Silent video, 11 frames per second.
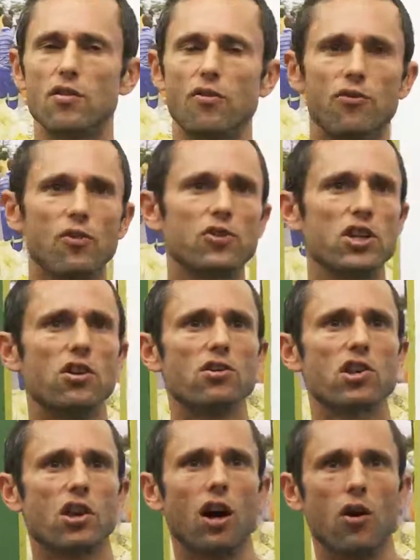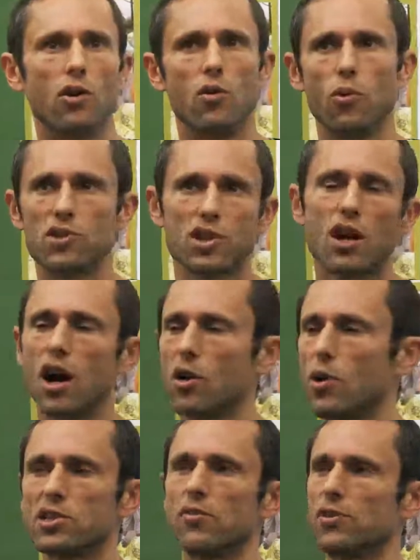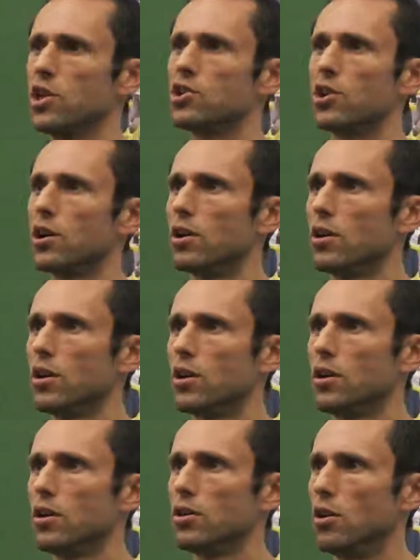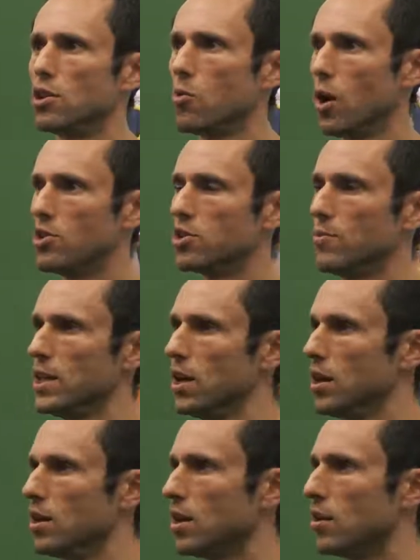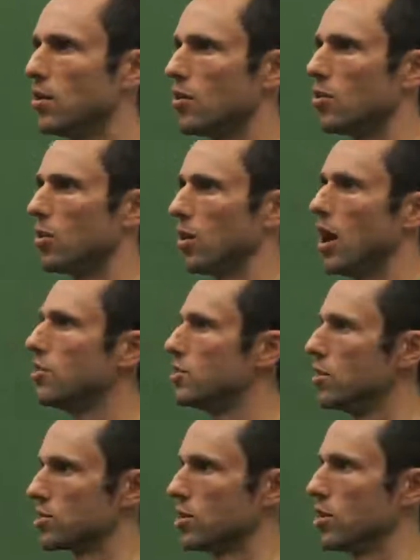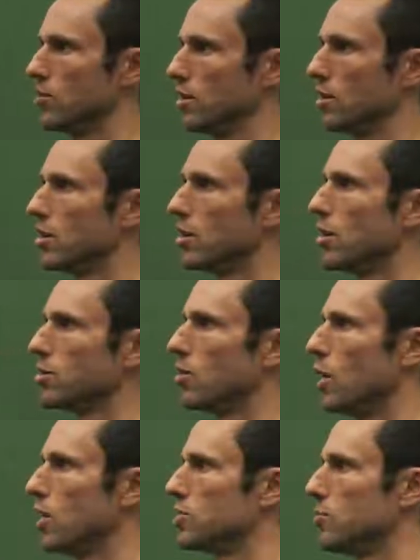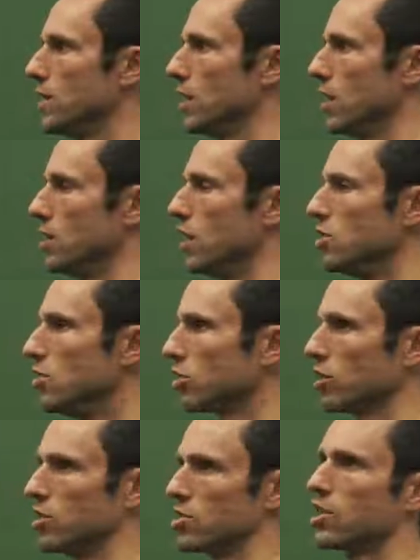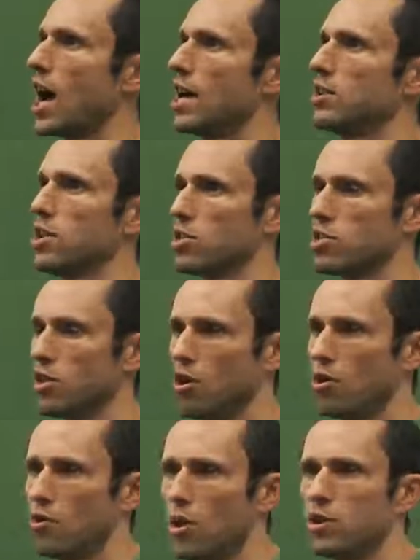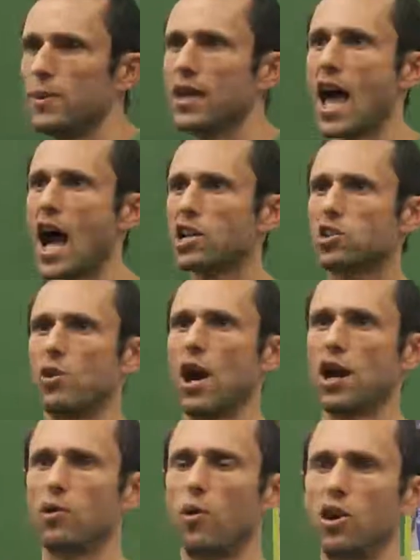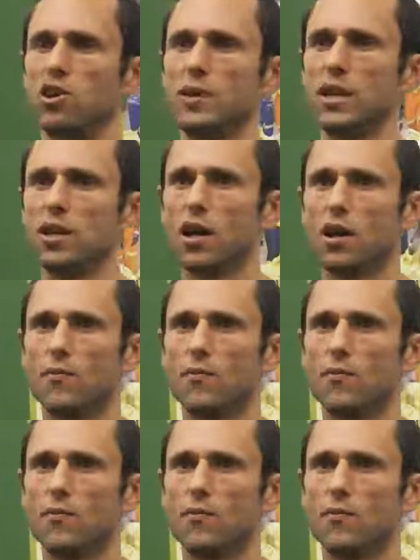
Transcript: 50 years ago, it was the conquest of nature. You wanted to be or 100 years ago even, you wanted to be a nuclear scientist, you wanted to be an astronaut, you wanted